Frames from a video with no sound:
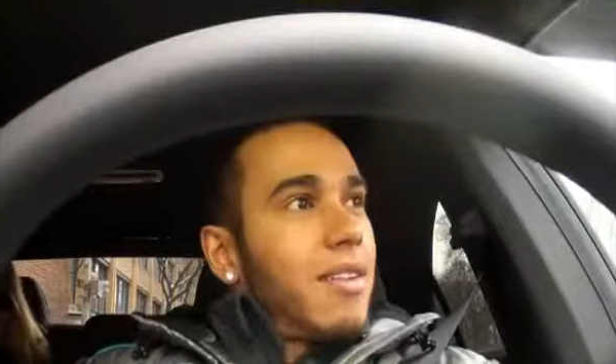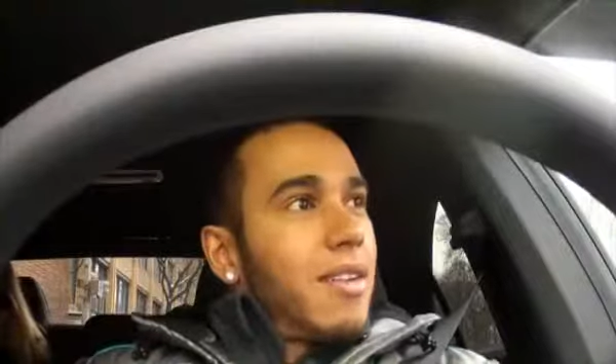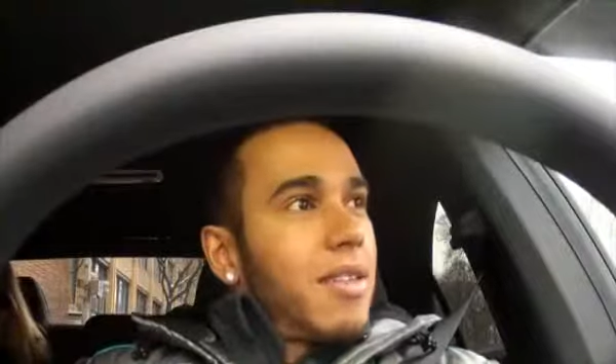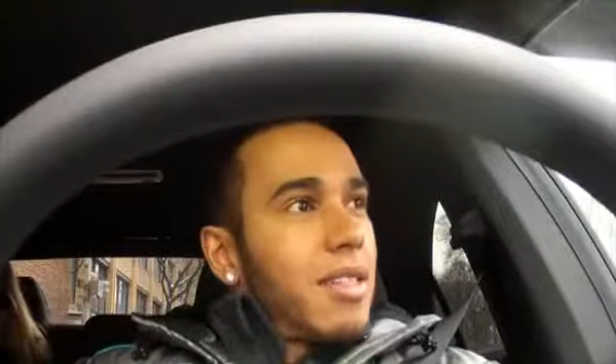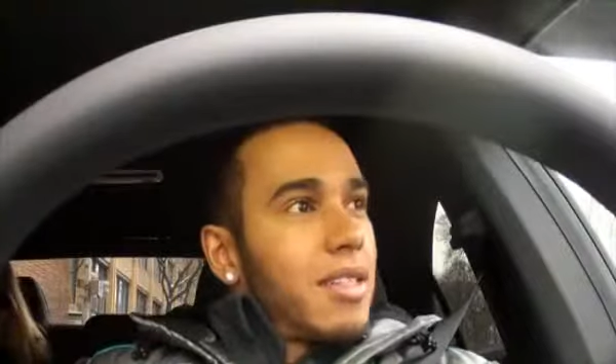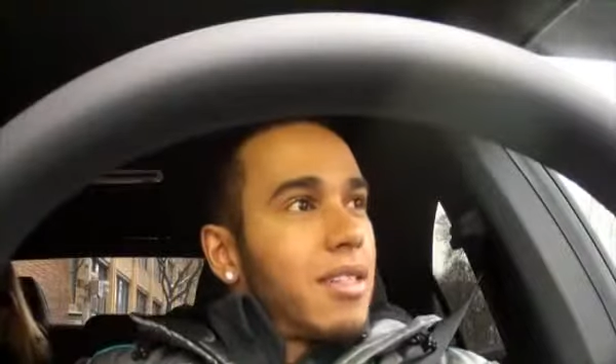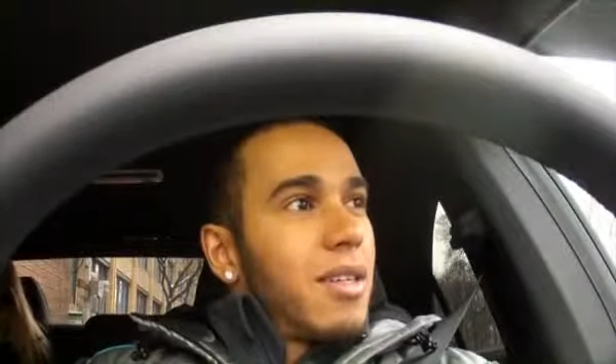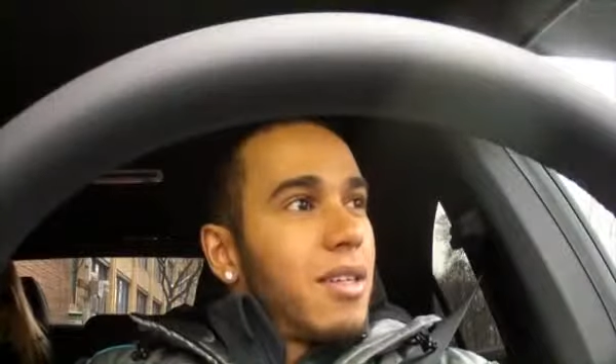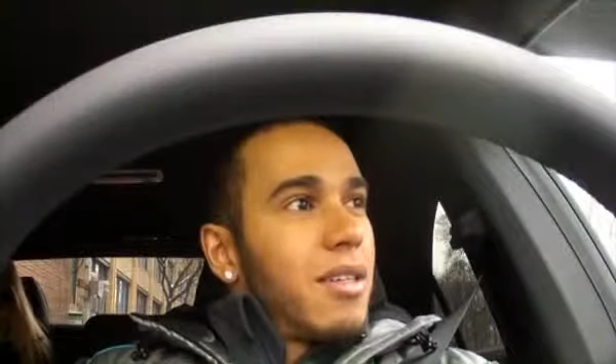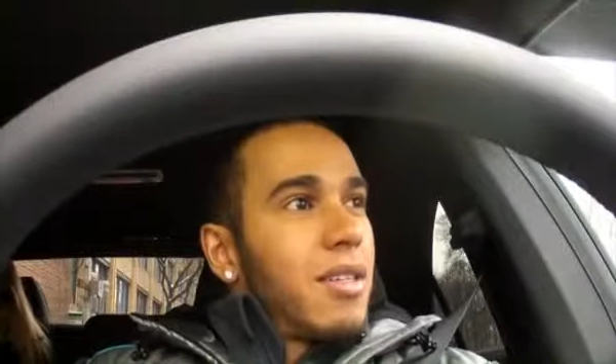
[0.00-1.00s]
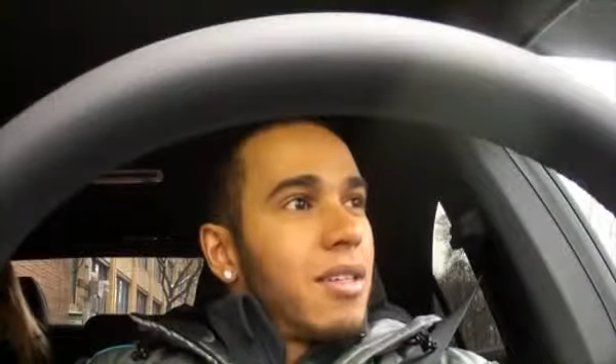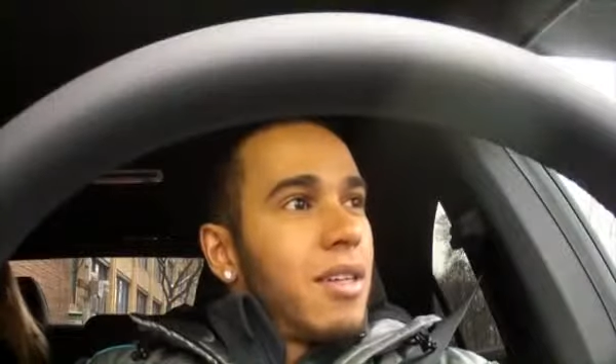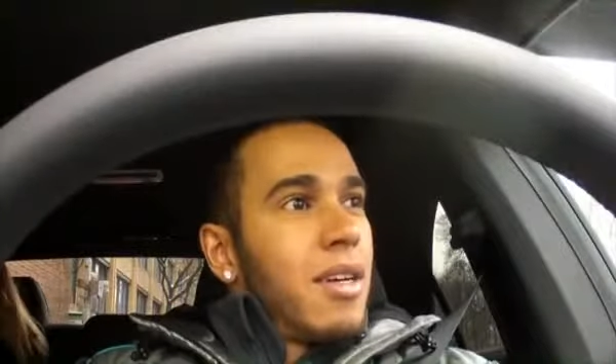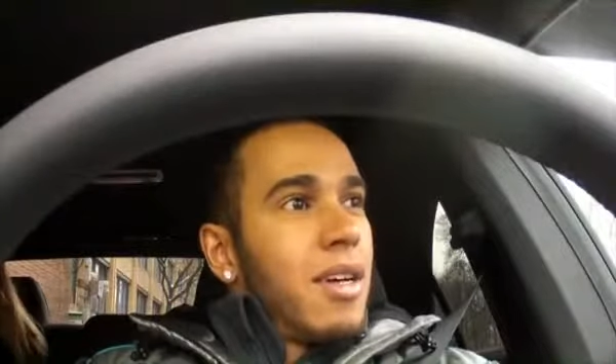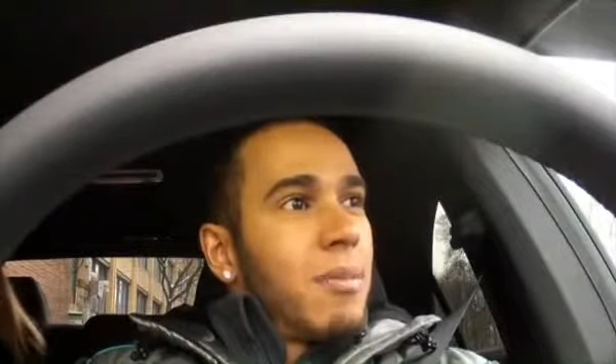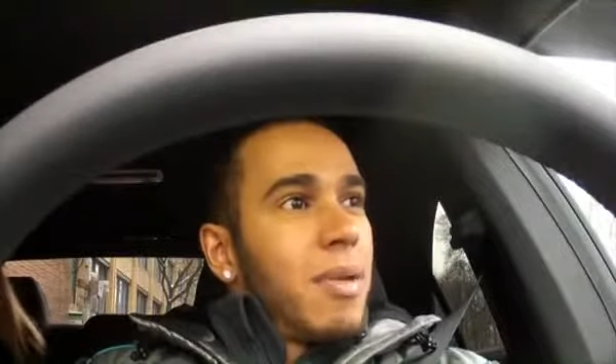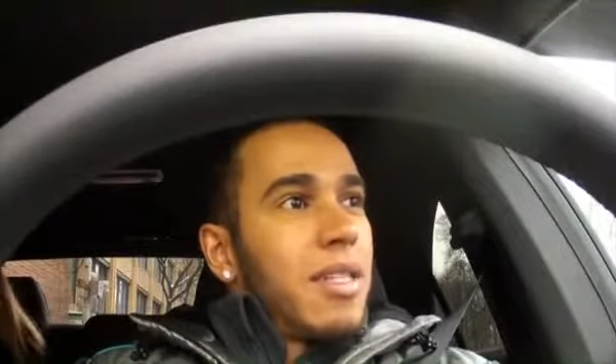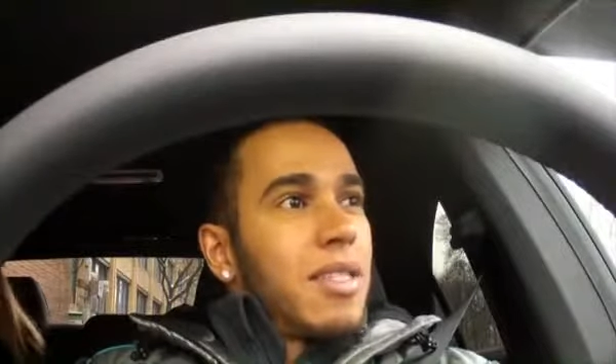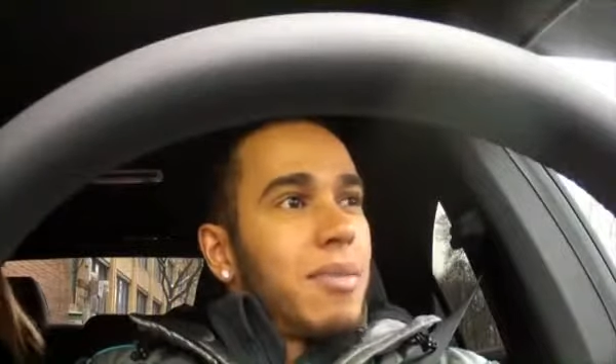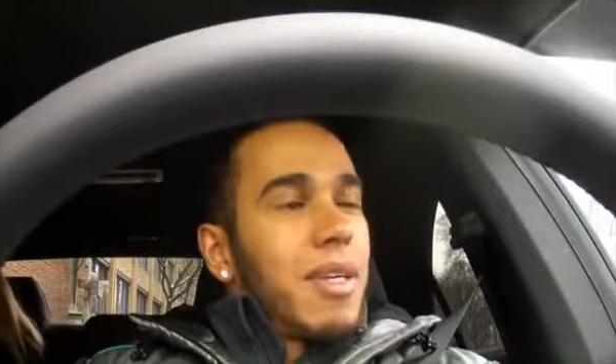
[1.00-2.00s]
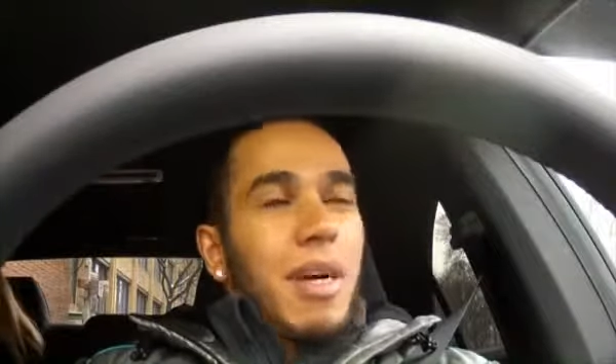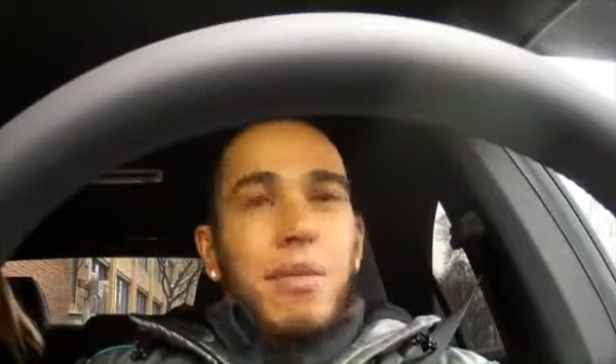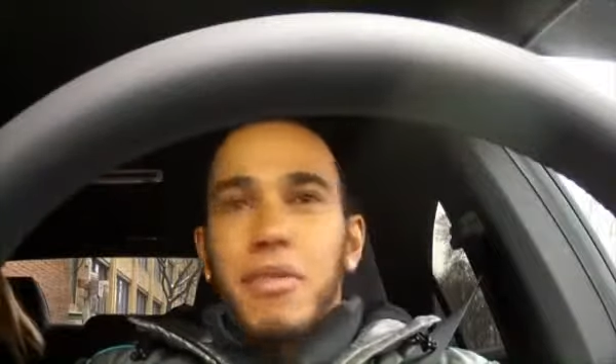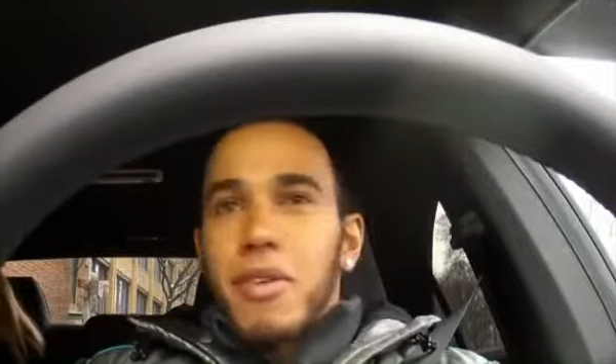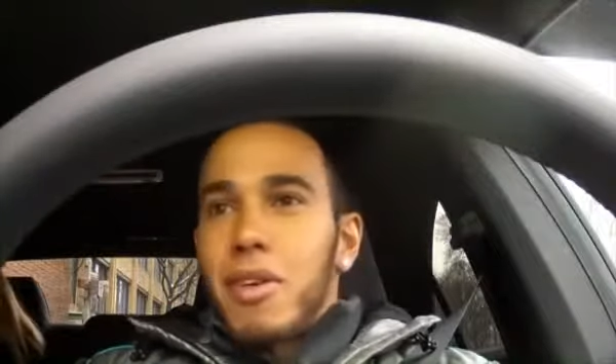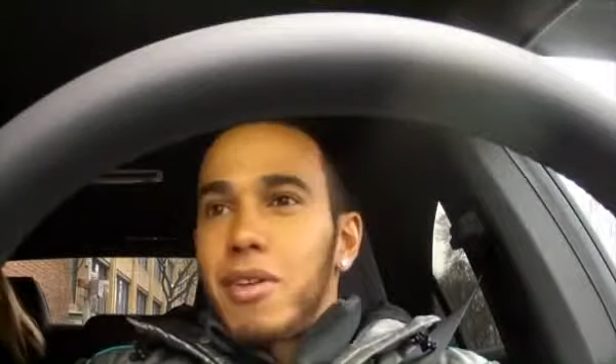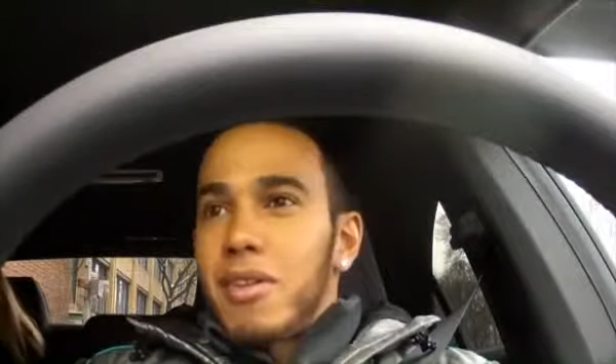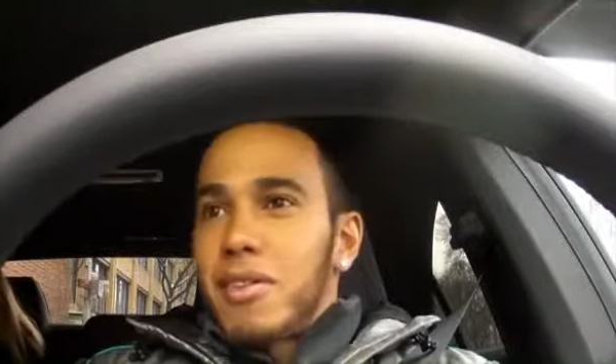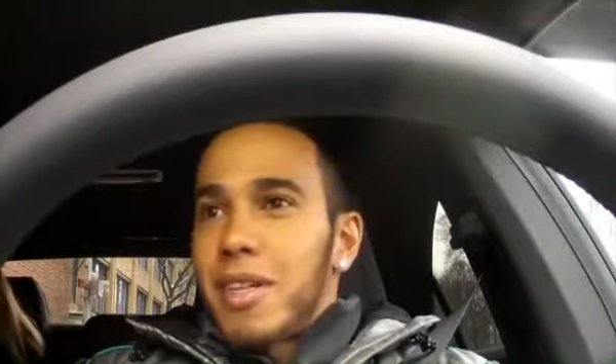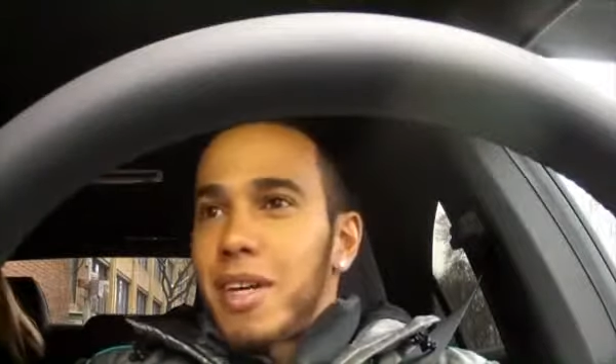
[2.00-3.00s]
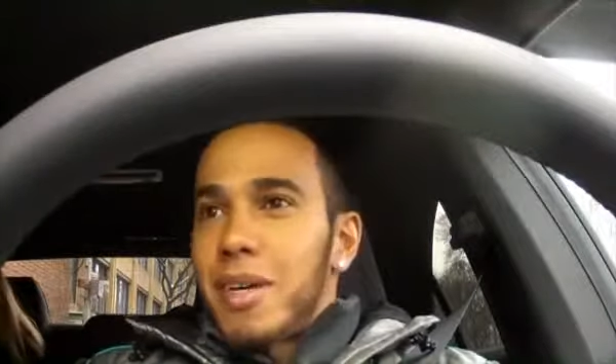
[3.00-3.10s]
I you know this is a, a place I've been coming for a long, long